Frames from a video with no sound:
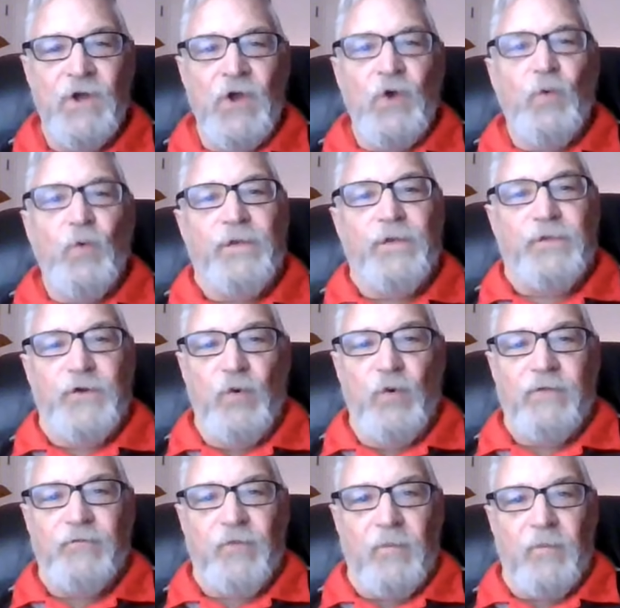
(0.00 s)
That has
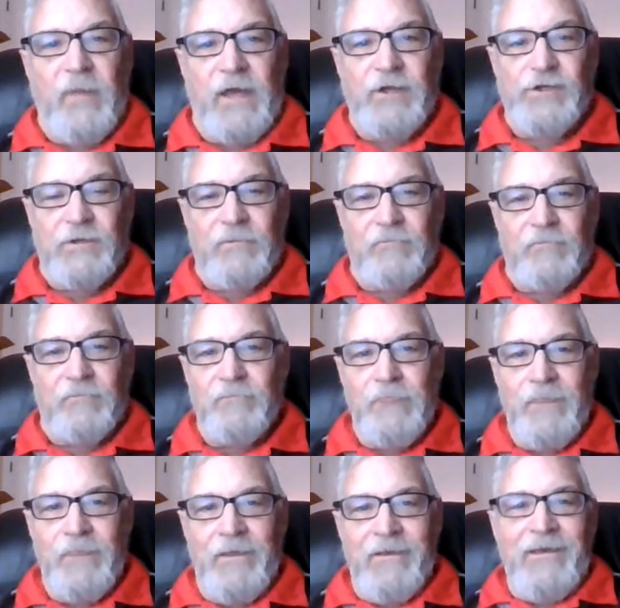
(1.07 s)
nothing to
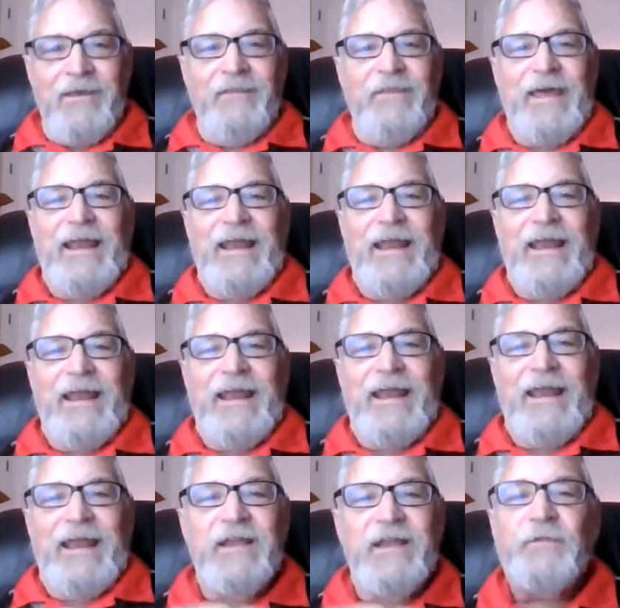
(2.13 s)
do
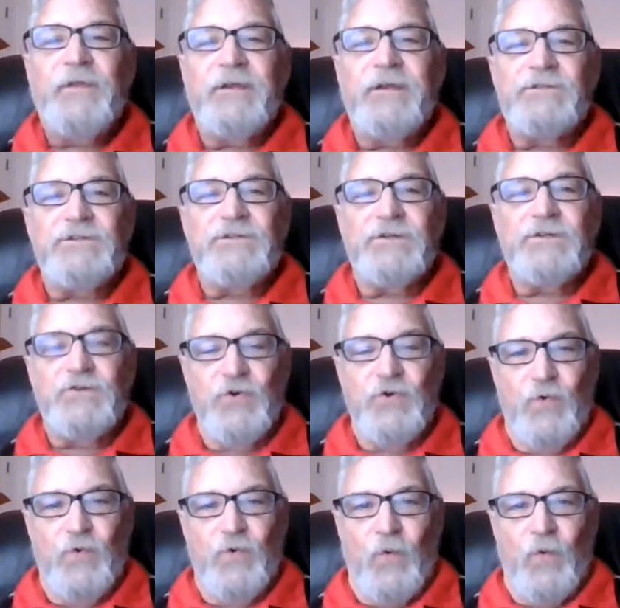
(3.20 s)
with the
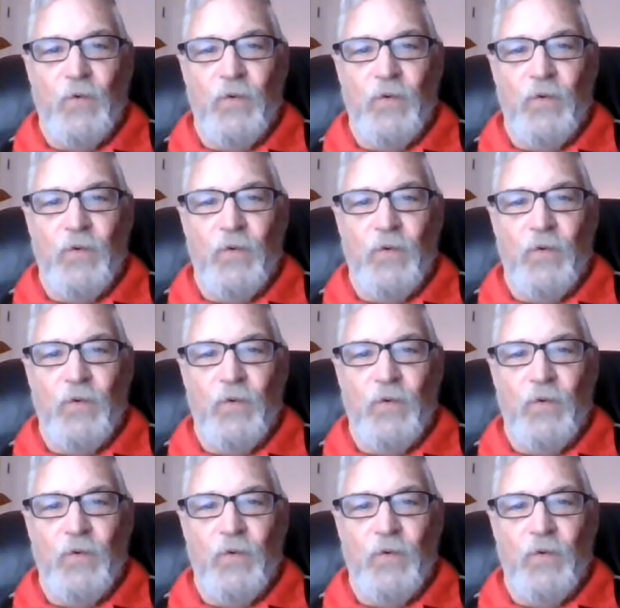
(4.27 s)
accuracy of the